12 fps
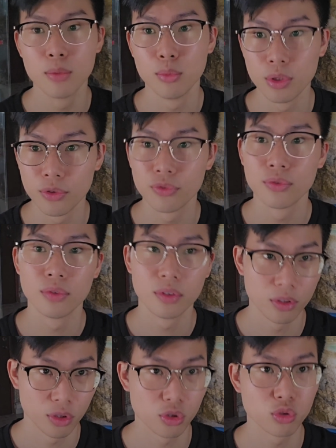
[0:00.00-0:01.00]
with
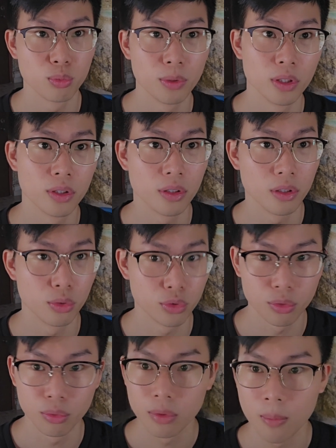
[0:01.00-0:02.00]
your super
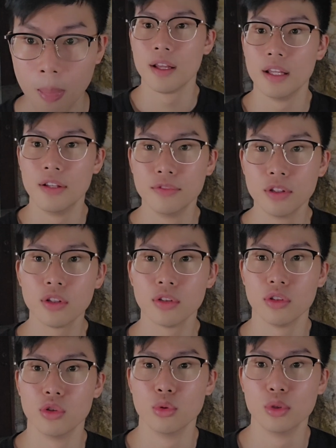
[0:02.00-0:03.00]
also. If not,
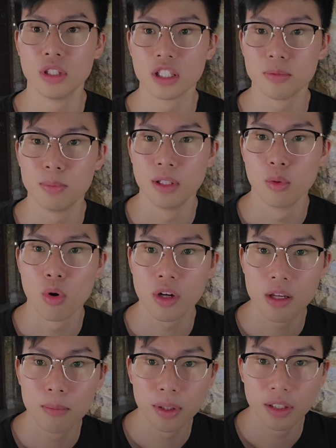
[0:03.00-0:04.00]
you will just be a
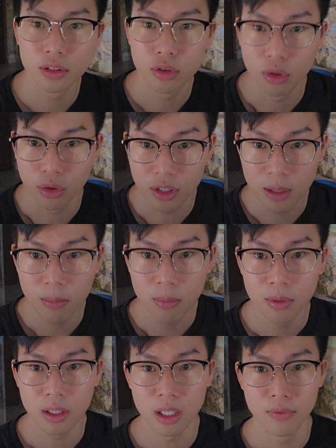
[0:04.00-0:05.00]
walking burden to your team
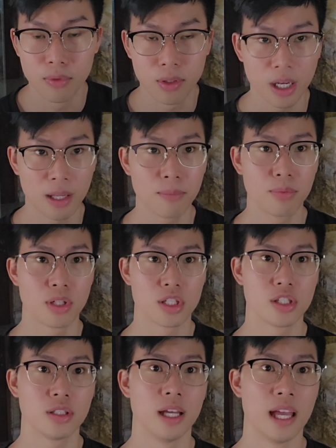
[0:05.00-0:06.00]
if you can't
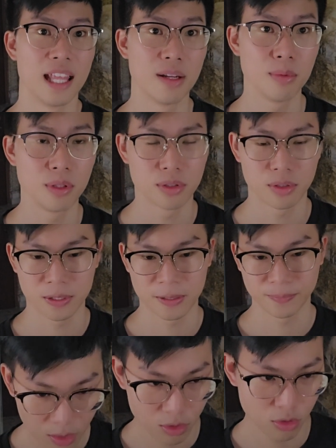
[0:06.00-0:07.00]
pressure the enemies.
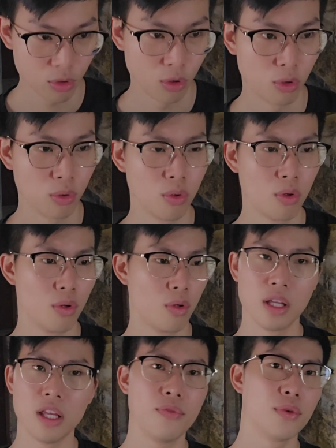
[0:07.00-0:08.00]
So
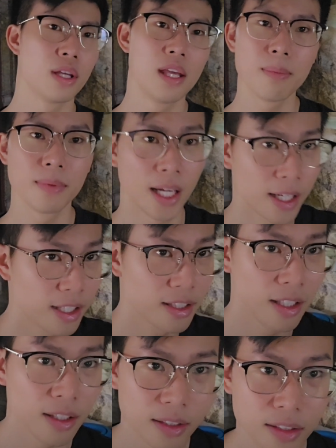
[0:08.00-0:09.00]
if you keep
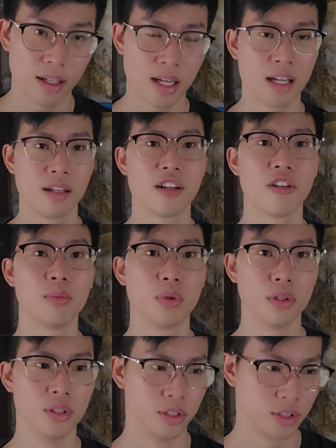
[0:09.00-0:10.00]
targeting higher health
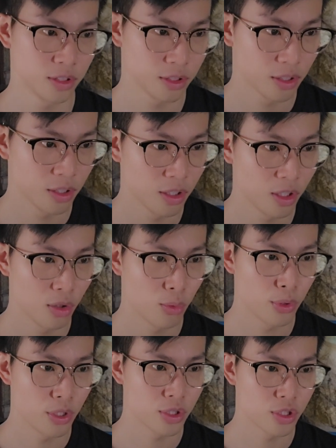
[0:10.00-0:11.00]
Brawlers,
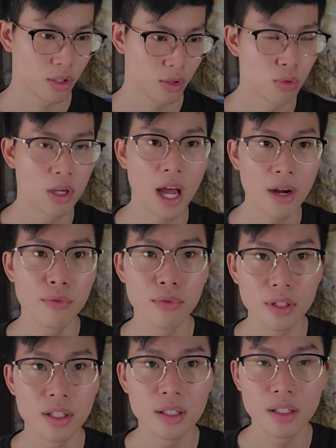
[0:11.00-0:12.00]
which you can't
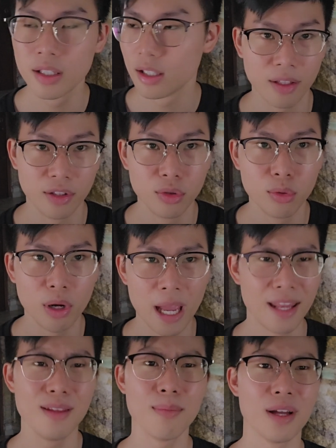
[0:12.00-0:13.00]
really do
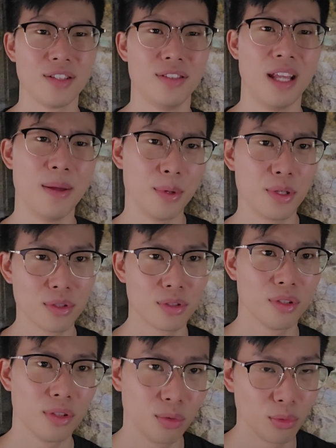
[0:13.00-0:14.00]
any much damage
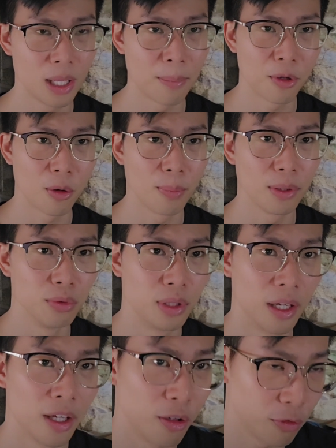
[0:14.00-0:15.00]
to them compared to their
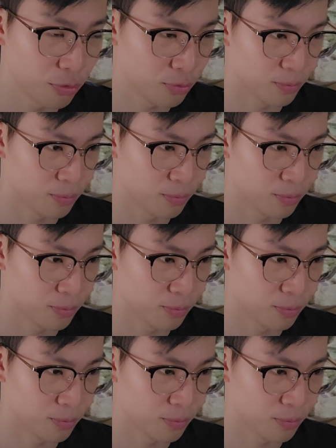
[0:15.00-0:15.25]
health,